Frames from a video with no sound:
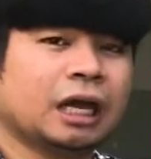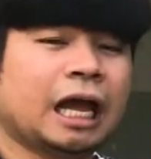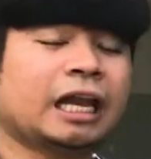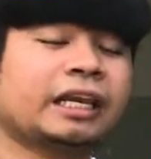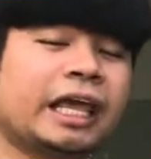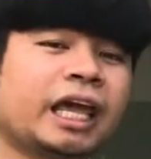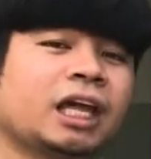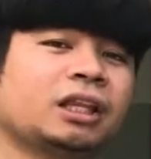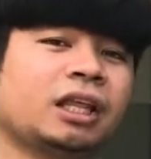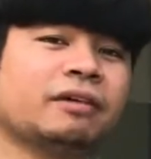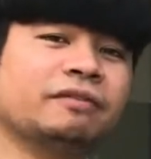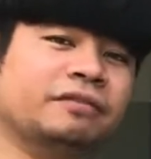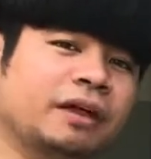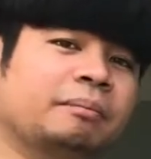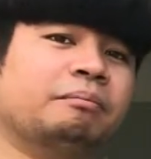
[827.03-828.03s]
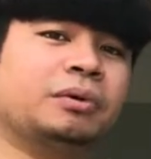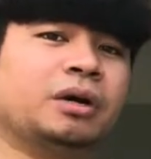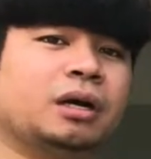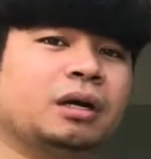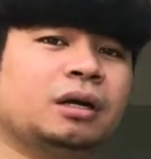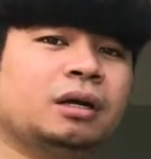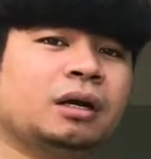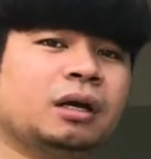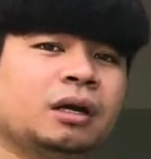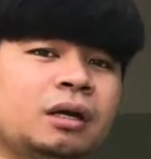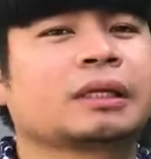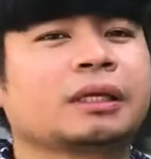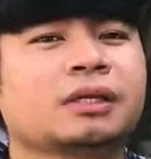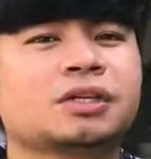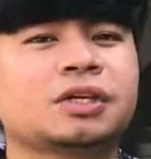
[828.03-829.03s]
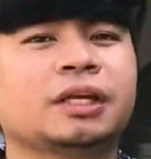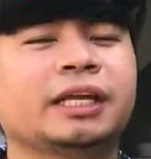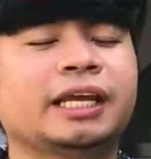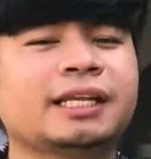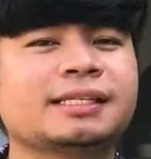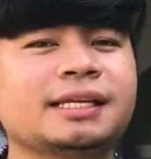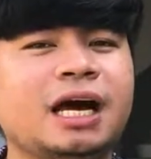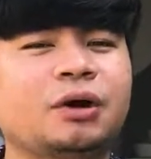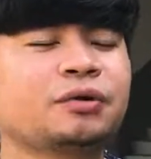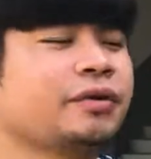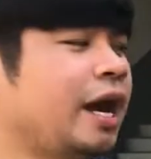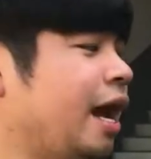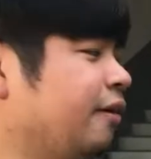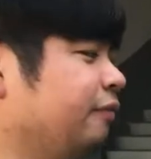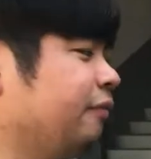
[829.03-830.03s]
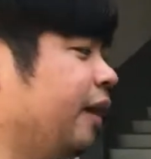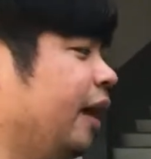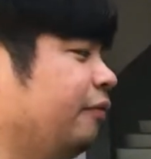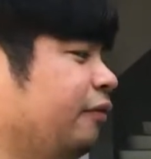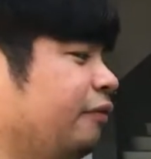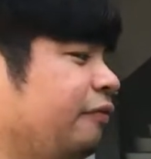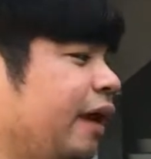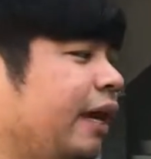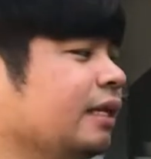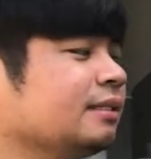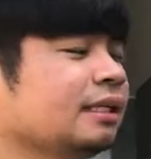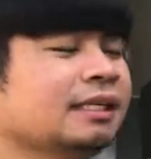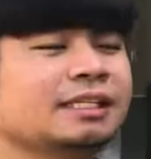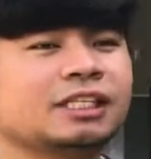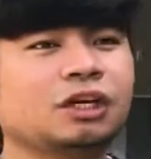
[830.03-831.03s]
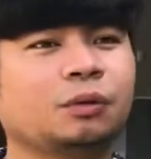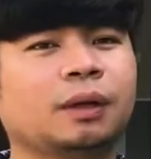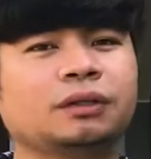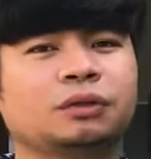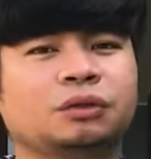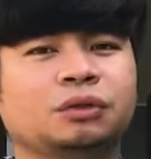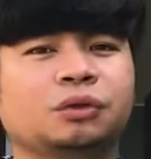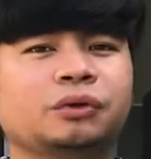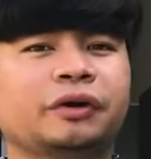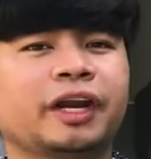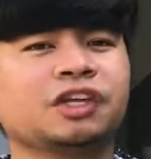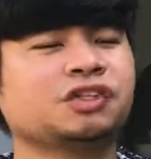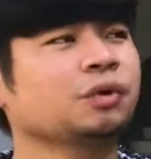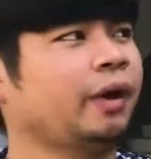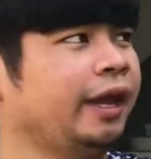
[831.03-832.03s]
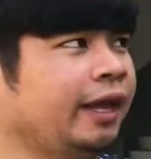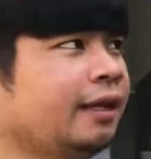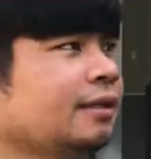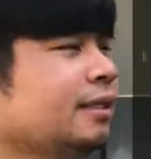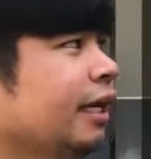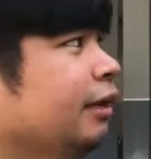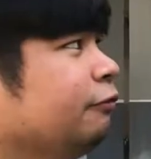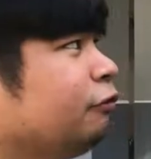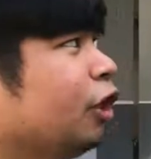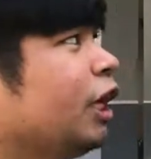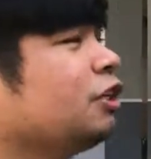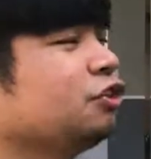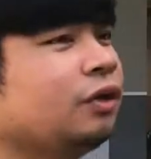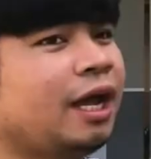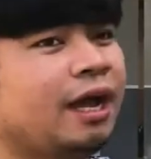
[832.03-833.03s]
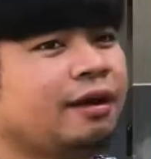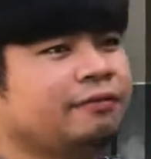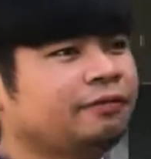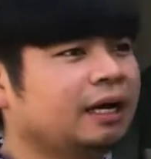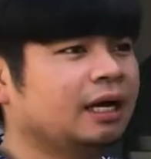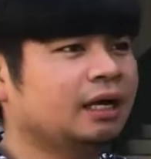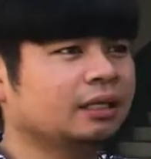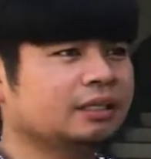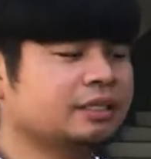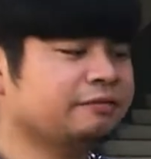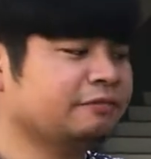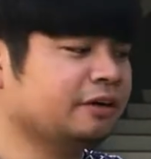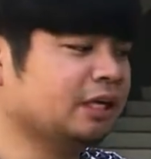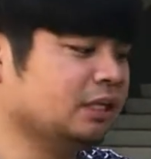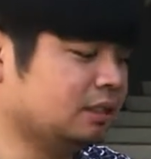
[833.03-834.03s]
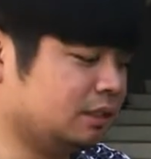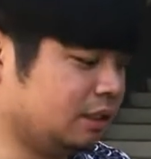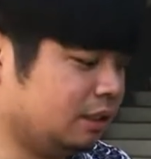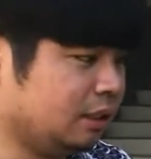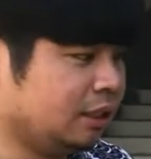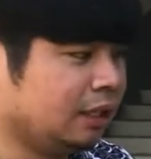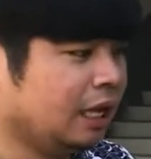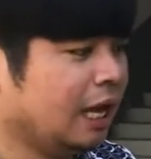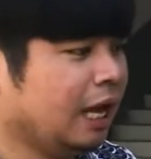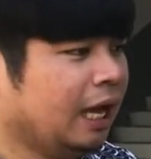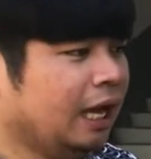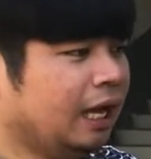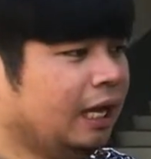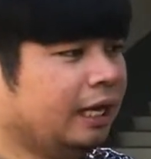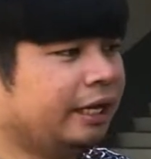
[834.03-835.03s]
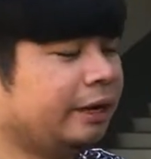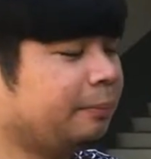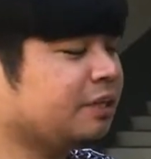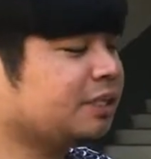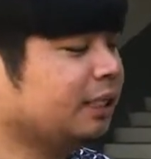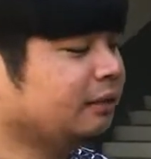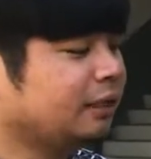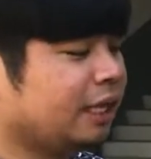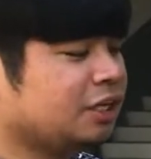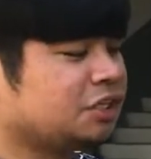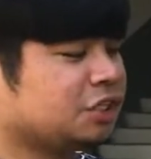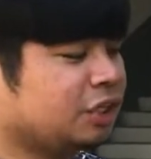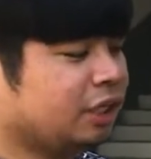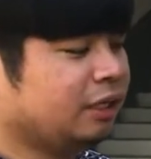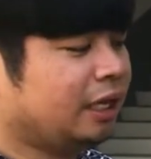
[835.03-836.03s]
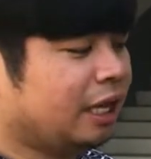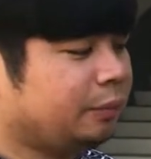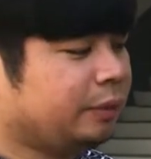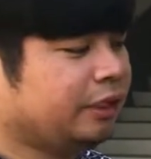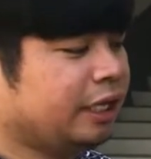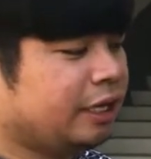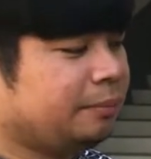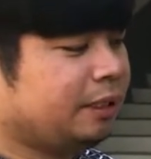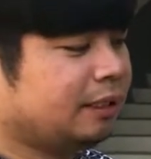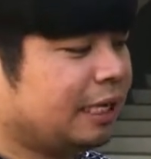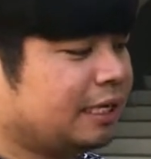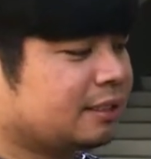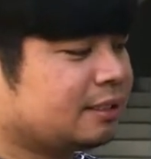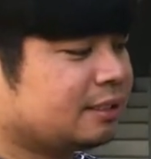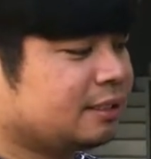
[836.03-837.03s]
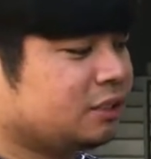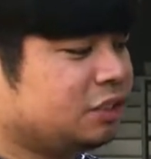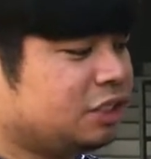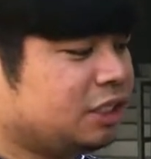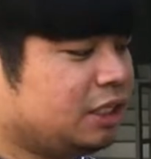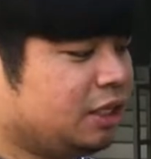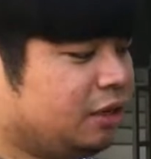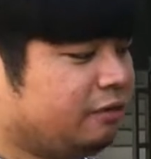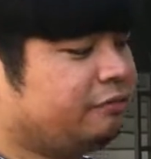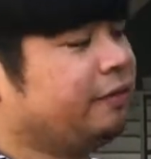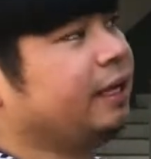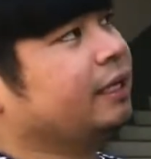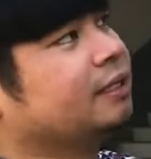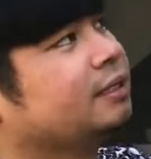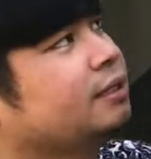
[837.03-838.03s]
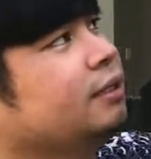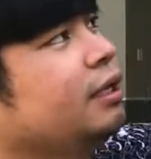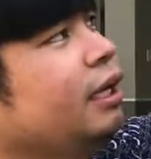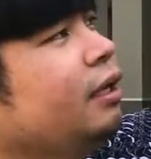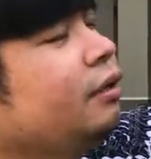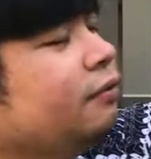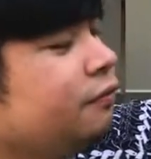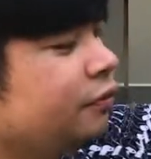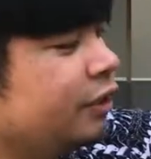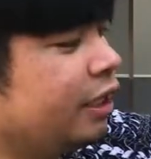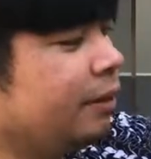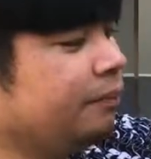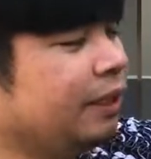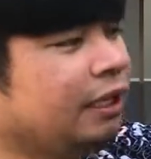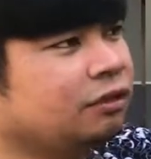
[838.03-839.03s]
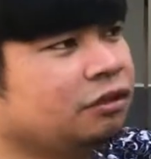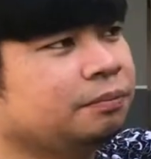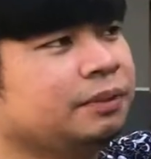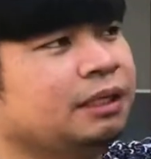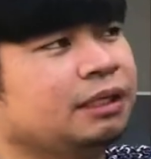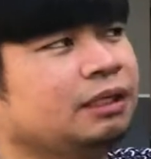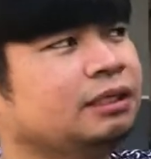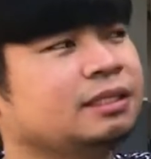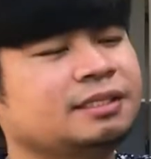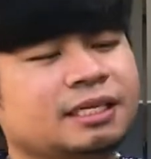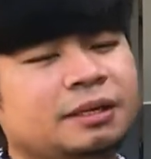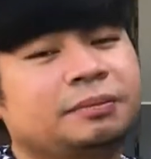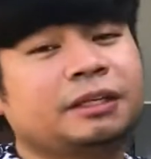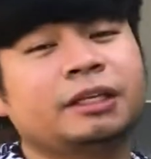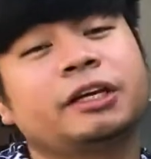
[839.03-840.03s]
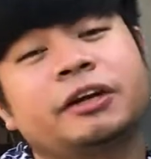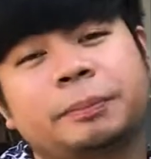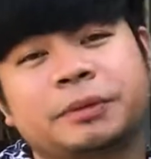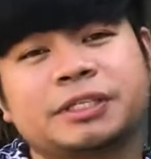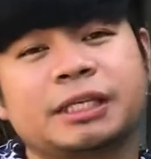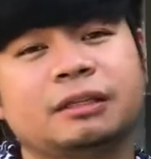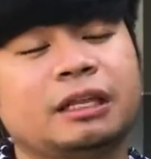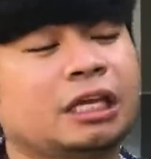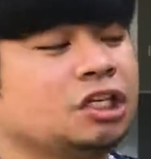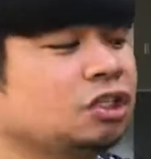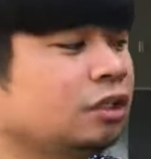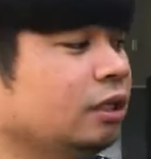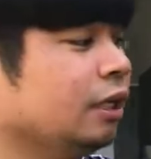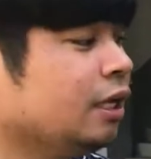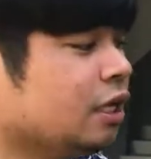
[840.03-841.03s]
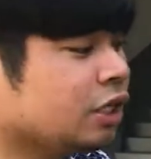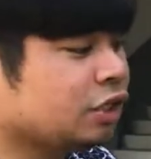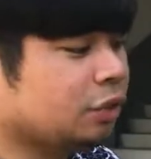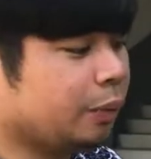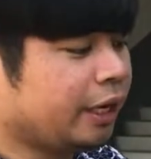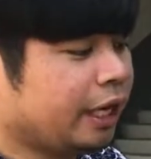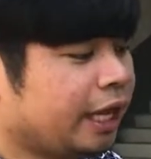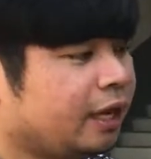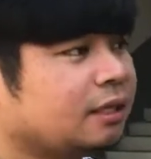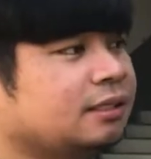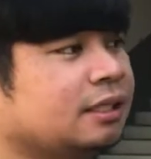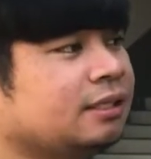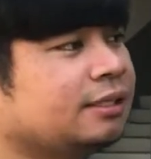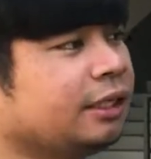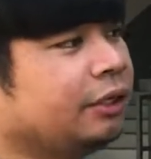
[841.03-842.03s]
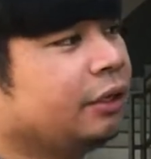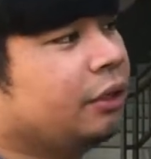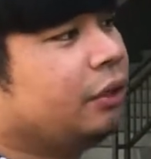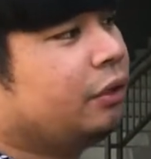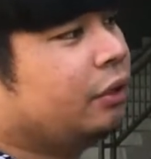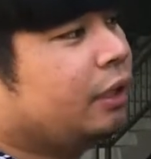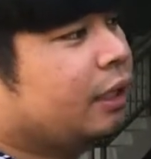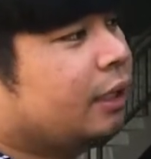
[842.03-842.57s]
a negative number. Let us now graph f of x that is equal to 2 raised to x, and for us to have a different representation, I will name it as g of x, okay? For them not to be the same in the representation. So when x is 0,